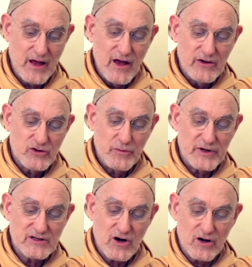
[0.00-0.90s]

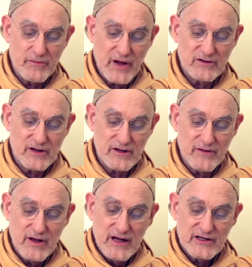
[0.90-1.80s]
Draupadi's heart melted.
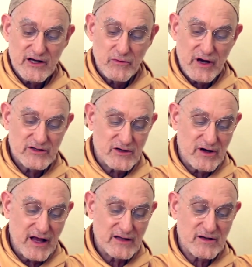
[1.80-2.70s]
She raised her
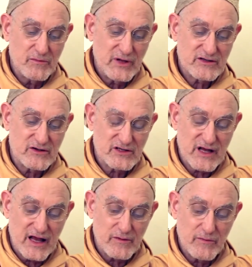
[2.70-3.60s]
hands and blessed her,
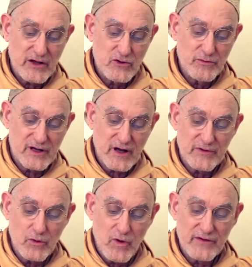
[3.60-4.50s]
saying, "May you become
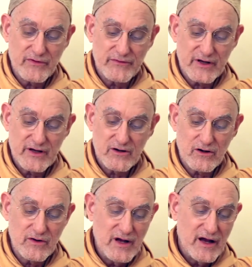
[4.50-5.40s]
the wife of a
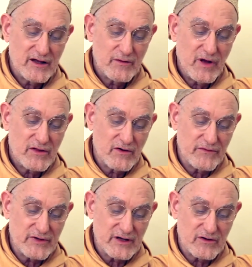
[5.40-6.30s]
hero and the mother
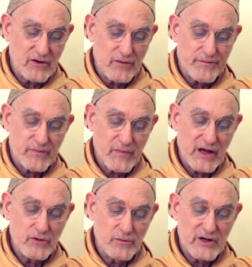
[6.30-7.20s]
of a hero. May
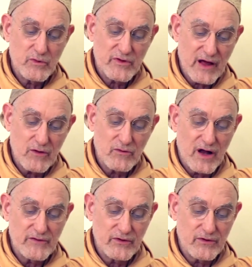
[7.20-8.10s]
you be without rival."